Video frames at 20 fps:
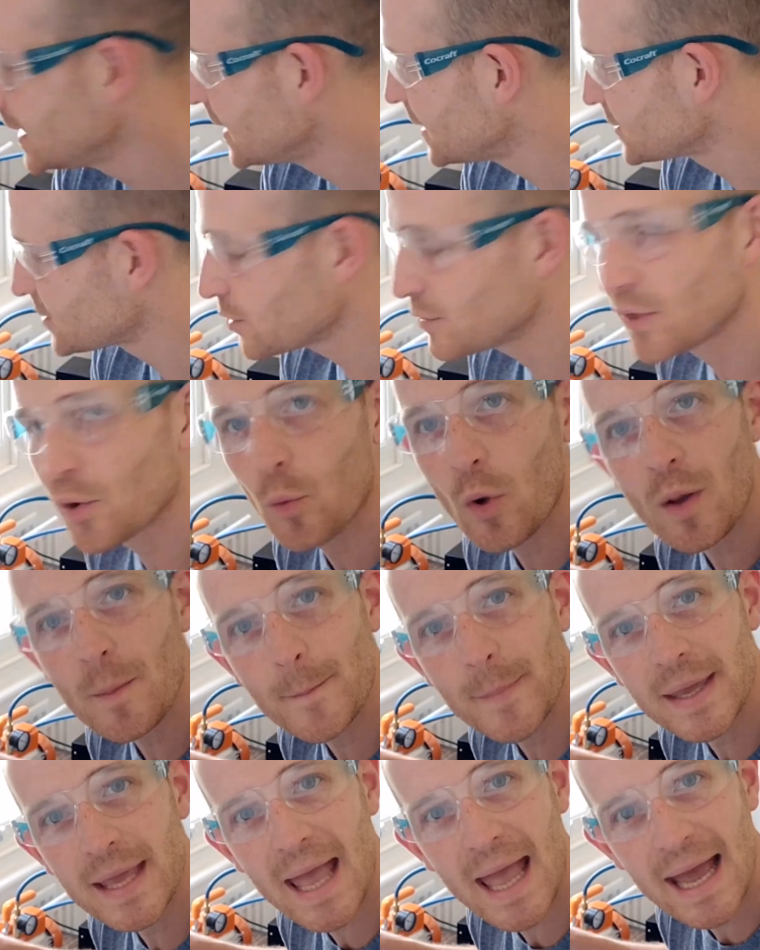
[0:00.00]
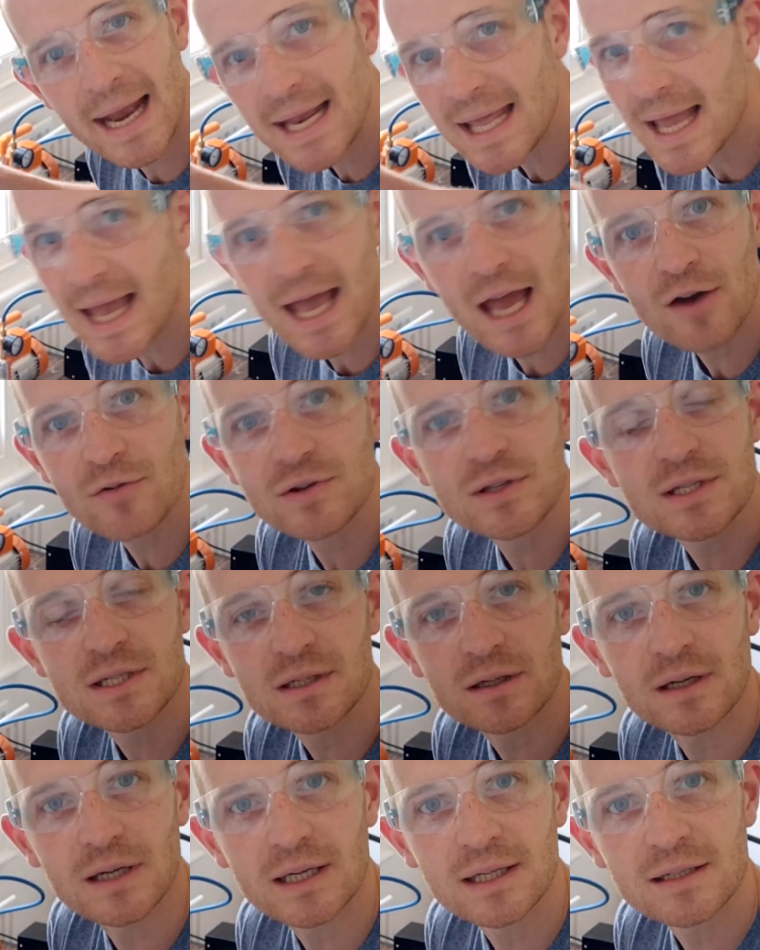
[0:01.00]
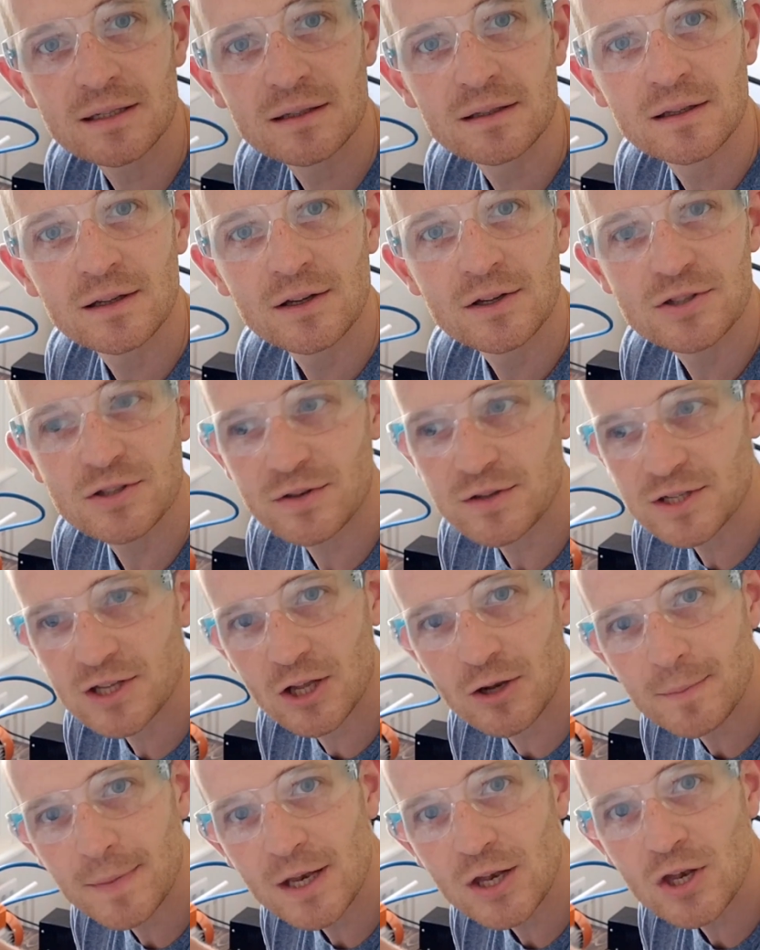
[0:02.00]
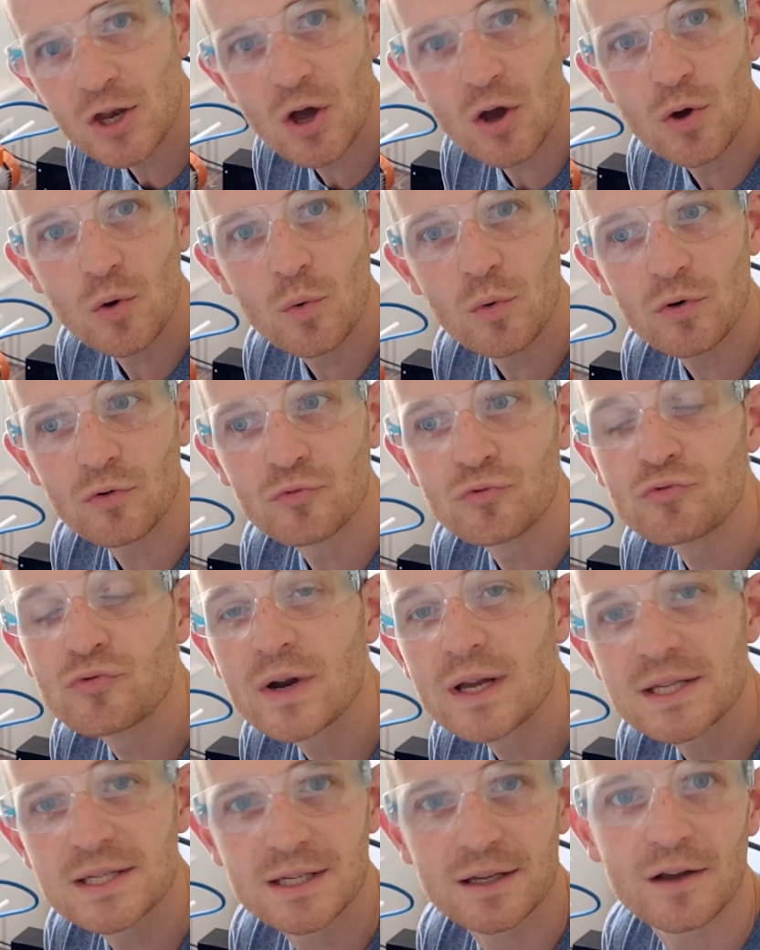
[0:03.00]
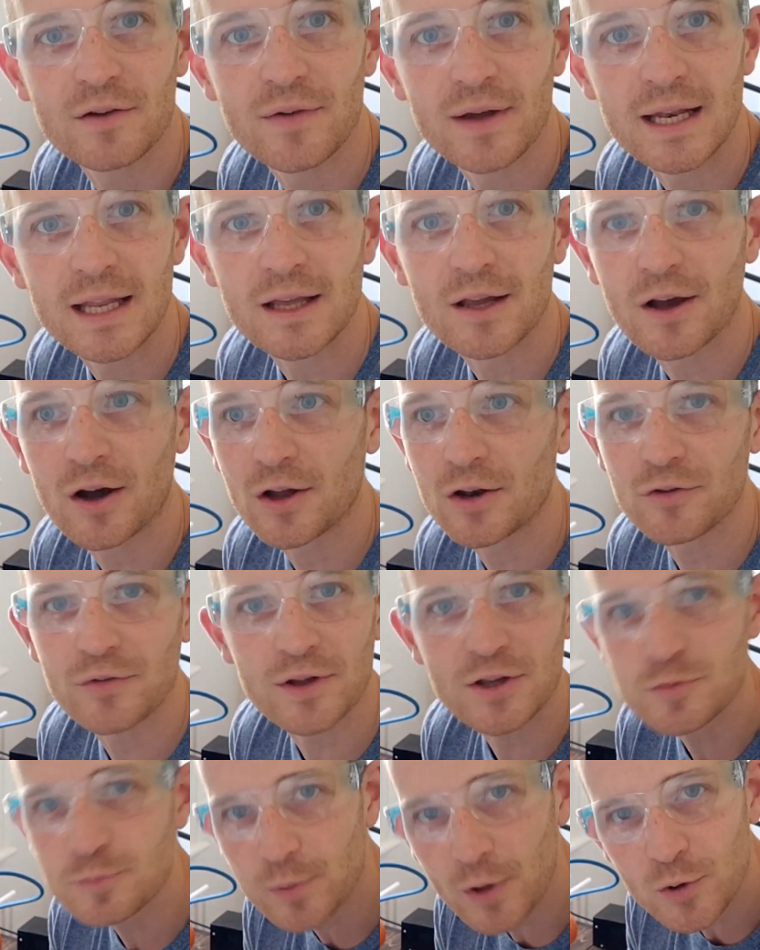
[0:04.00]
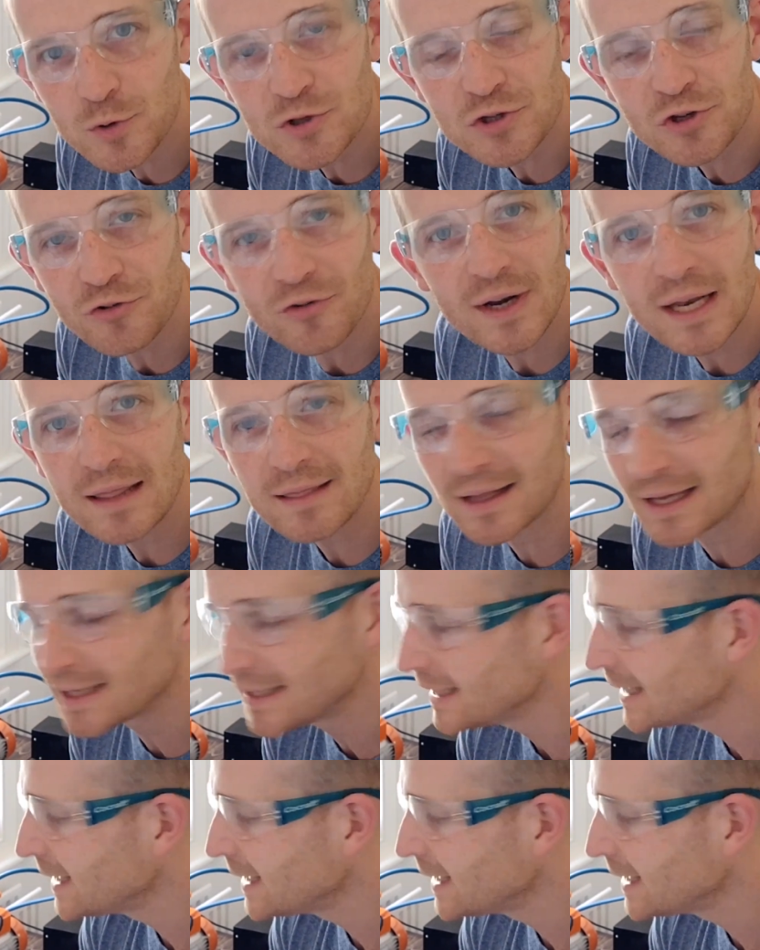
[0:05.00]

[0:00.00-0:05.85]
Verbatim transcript: So there won't be any air inside so there's going to be no risk of any kind of explosion or anything.